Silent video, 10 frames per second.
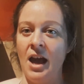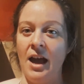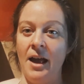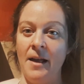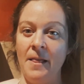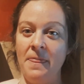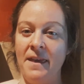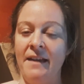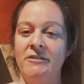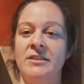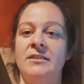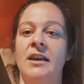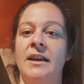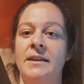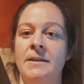There is
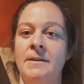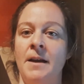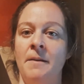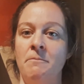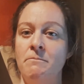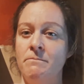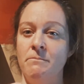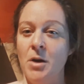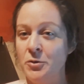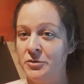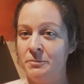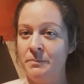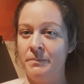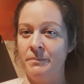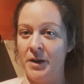a motorbike
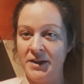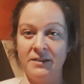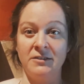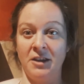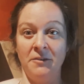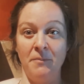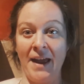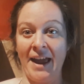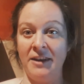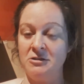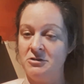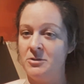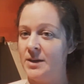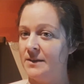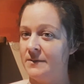stuntman who's
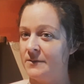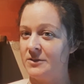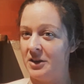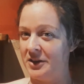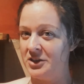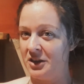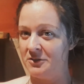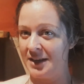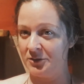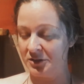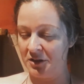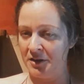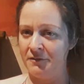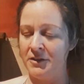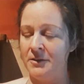doing sideshows
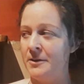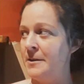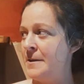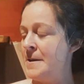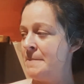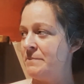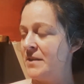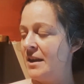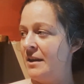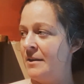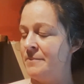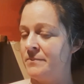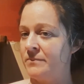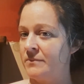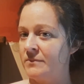outside of the
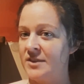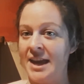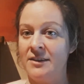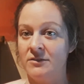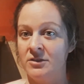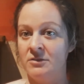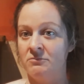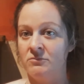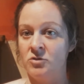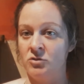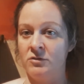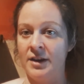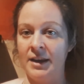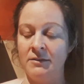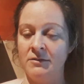tent
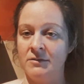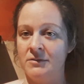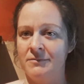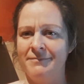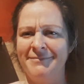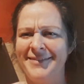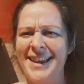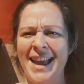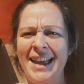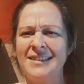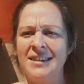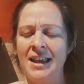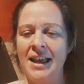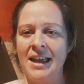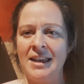during, and yeah, it's
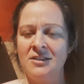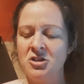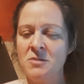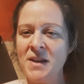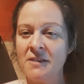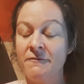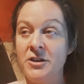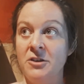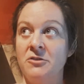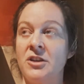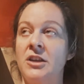just a bit confused.